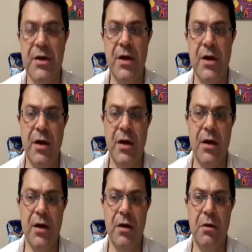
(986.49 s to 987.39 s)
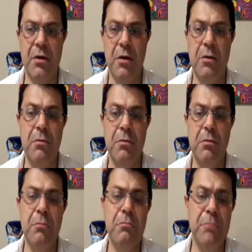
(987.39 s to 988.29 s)
Uh,
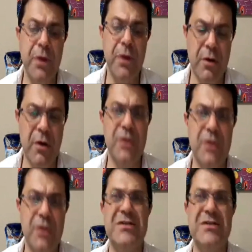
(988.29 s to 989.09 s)
because